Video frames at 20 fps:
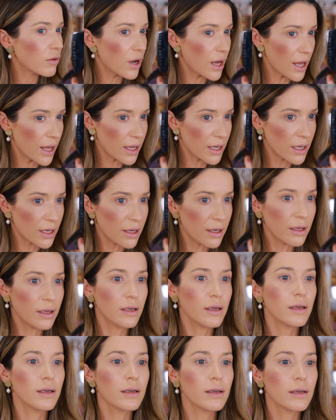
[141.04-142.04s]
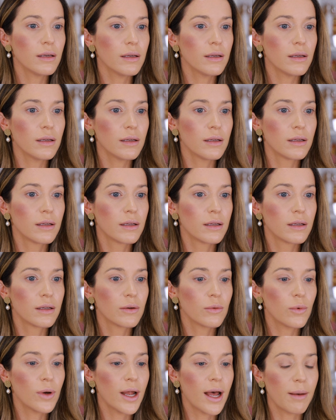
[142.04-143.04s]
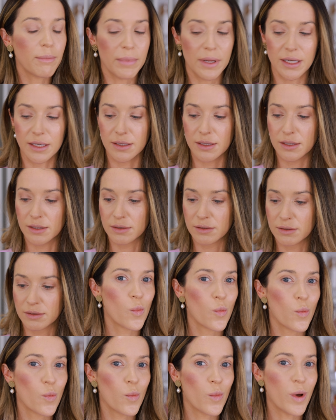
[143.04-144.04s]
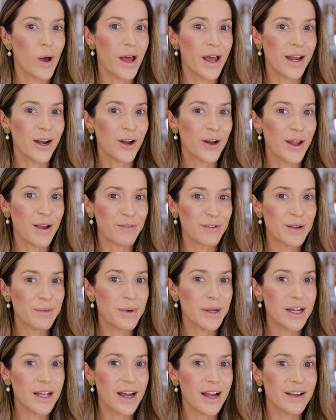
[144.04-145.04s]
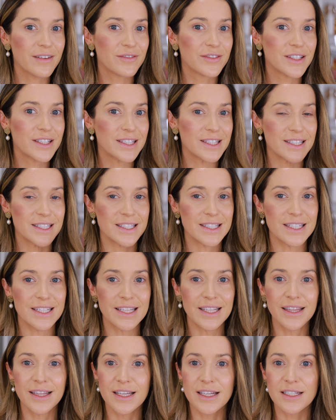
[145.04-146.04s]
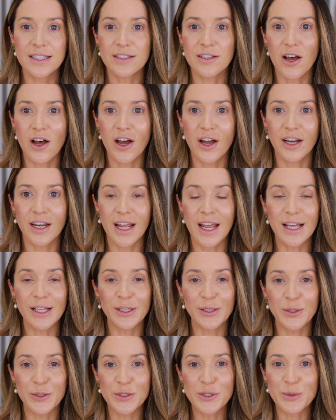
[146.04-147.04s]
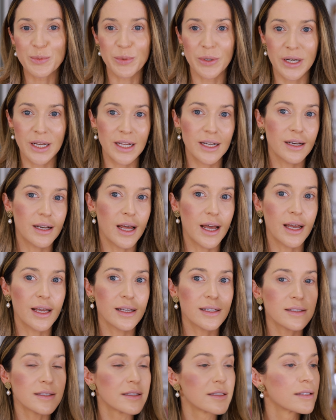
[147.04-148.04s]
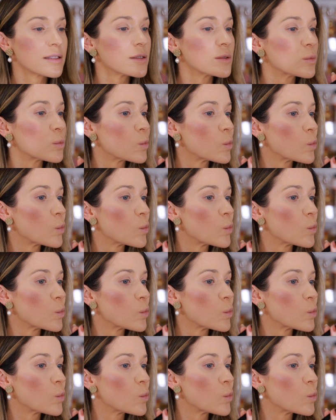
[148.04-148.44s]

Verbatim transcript: Okay, what happened? And on everybody I've seen this on, it looks pretty nice.